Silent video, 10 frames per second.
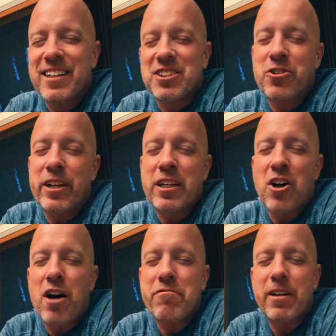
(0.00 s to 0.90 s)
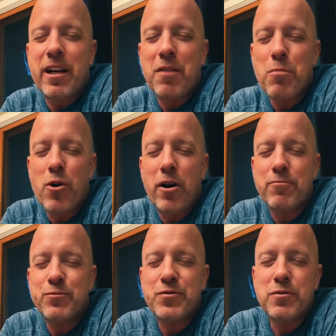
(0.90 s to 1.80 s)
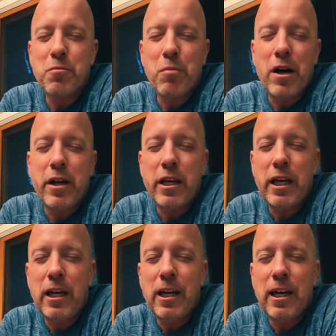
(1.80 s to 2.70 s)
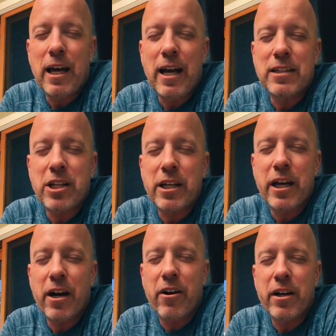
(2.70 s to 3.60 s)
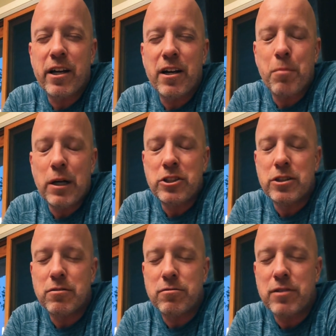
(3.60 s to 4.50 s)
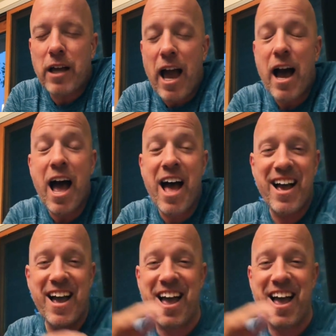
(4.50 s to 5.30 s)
He doesn't drink coffee anymore, but he has a Keurig and a bunch of, had,